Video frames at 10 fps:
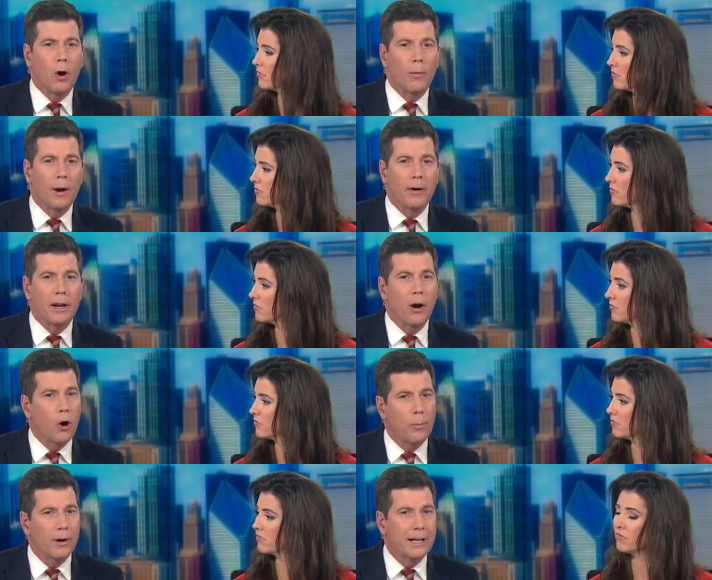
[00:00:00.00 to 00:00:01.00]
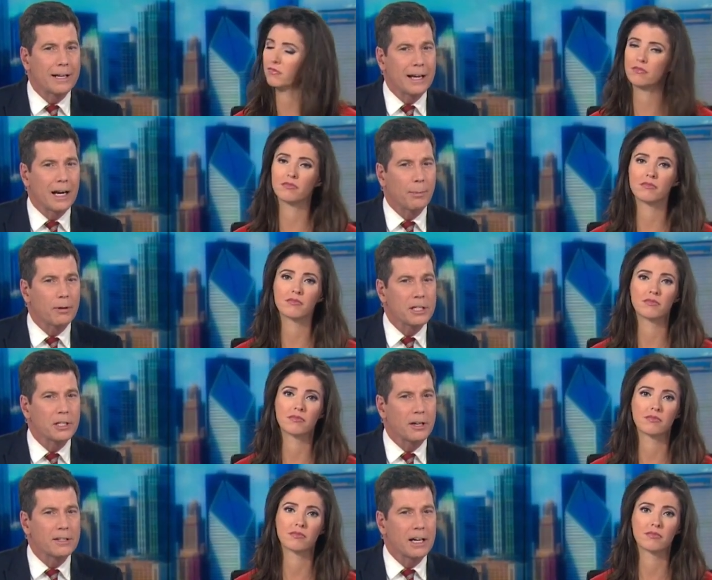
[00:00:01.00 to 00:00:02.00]
Speaker 1: Walmart in Hobart, Indiana. Police
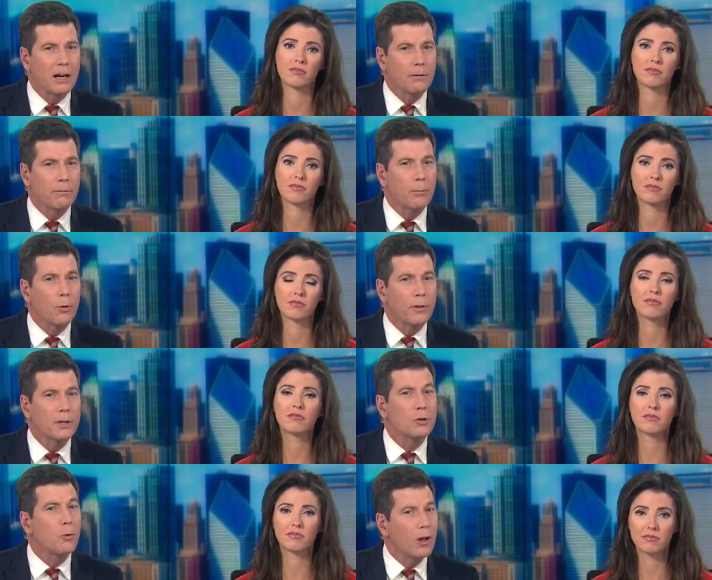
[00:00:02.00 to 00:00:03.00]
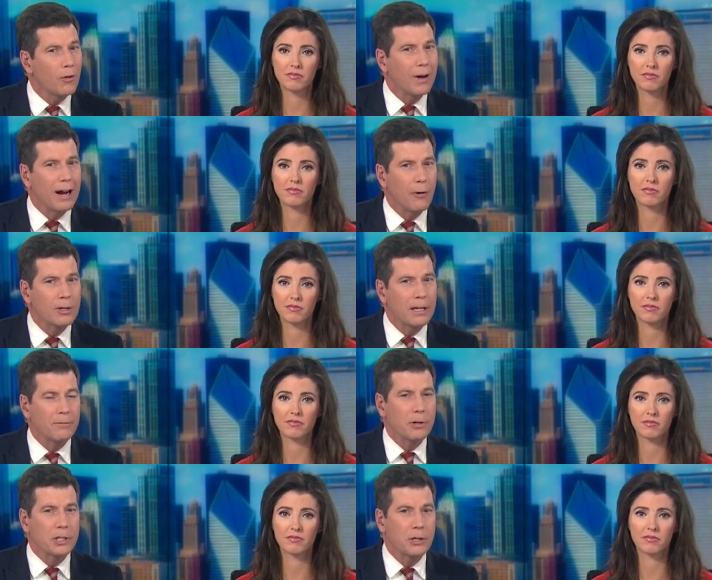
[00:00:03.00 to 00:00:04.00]
shut it down for more than 12 hours
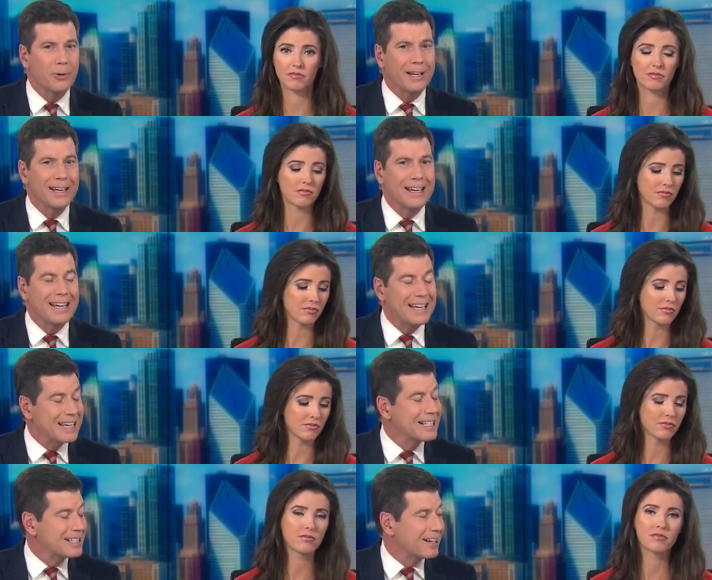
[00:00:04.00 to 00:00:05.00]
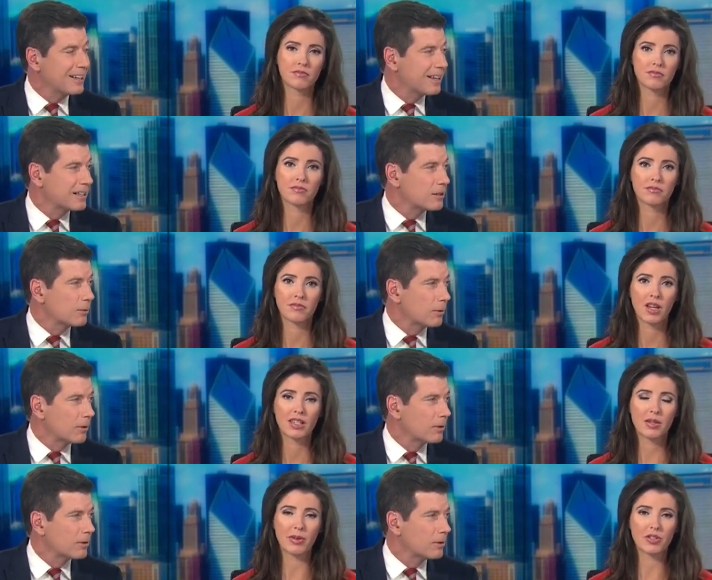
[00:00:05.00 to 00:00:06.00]
after a shooting inside that
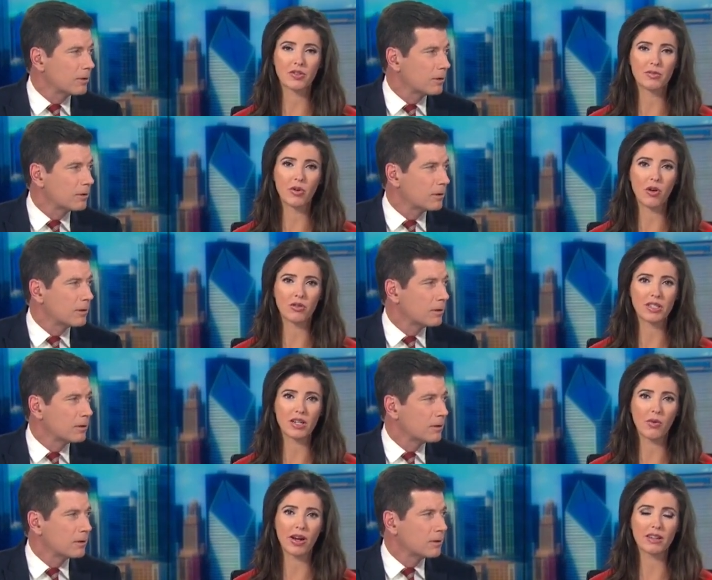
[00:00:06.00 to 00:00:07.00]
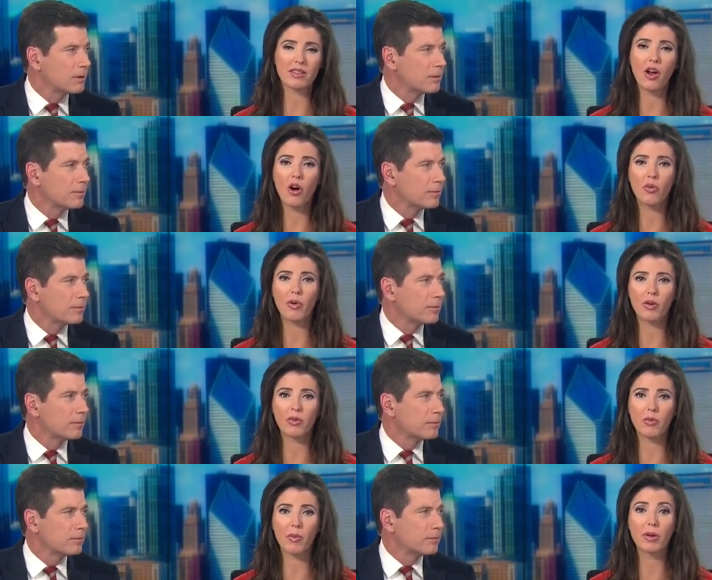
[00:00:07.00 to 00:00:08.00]
store.
Speaker 2: CBS 2's Mugo Odigwe is in Hobart
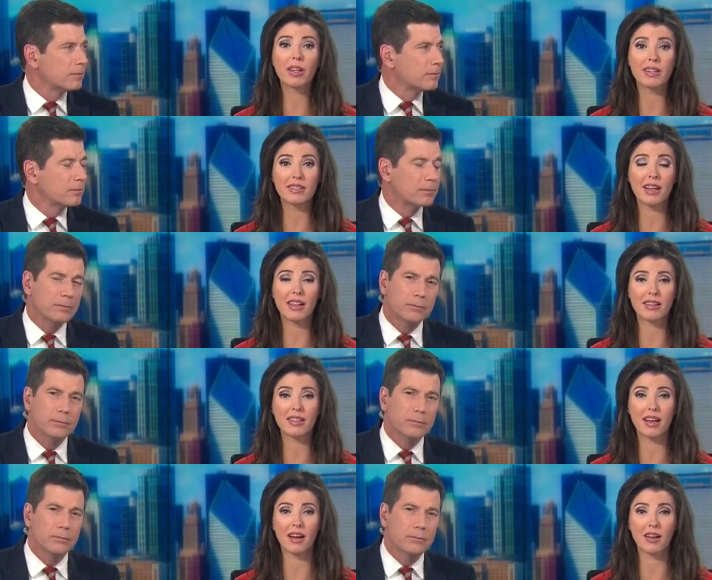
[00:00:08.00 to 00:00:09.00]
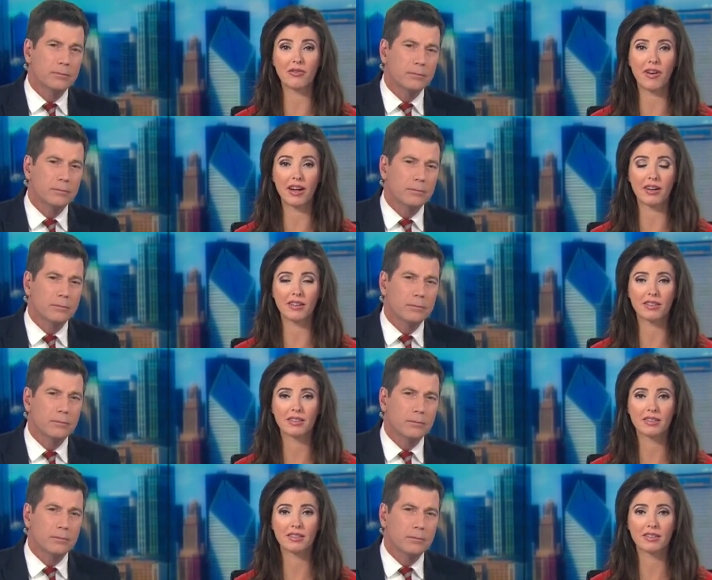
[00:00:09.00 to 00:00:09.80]
with what police say led to that gunfire.